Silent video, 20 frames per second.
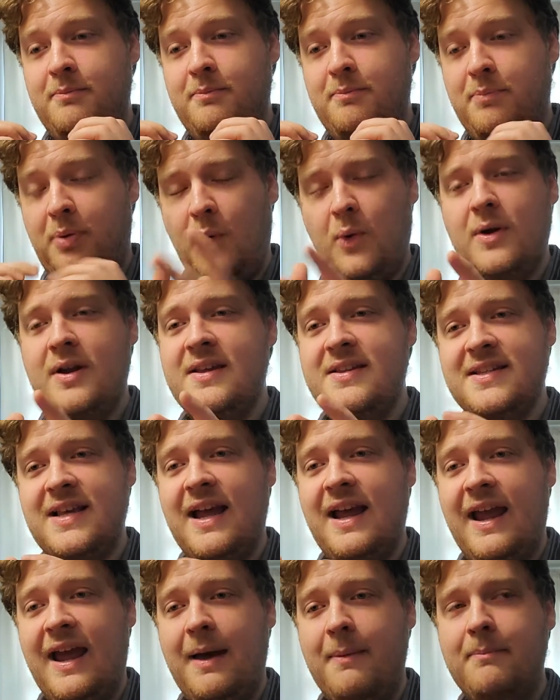bored as
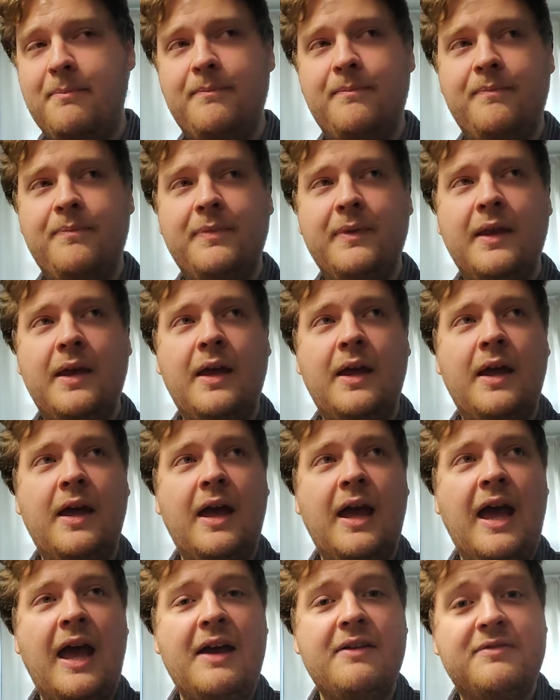I am,
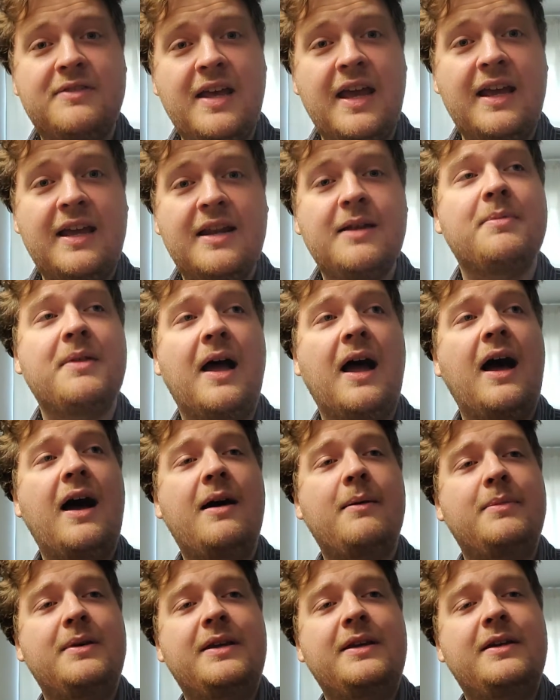have taken up the
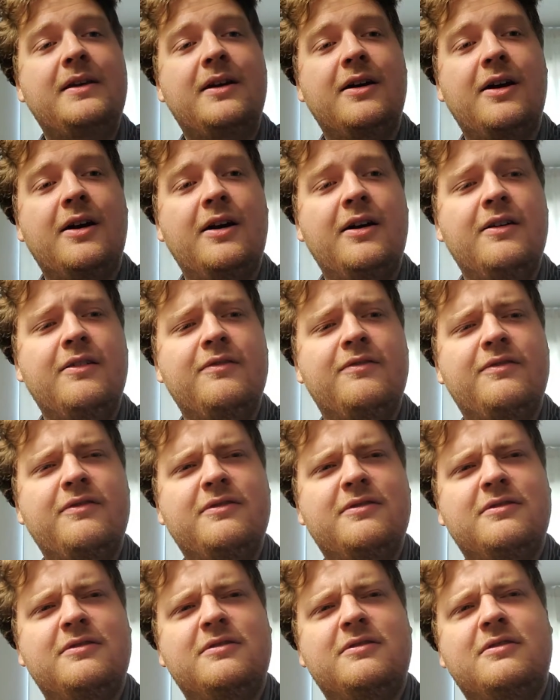hobby of.
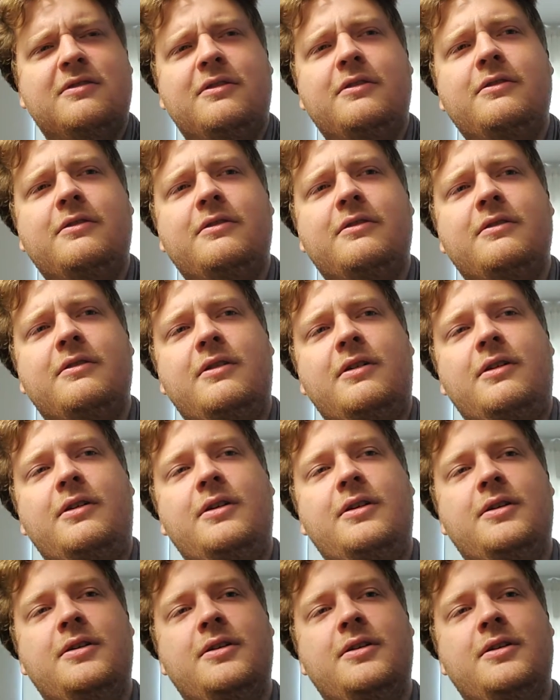Ugh,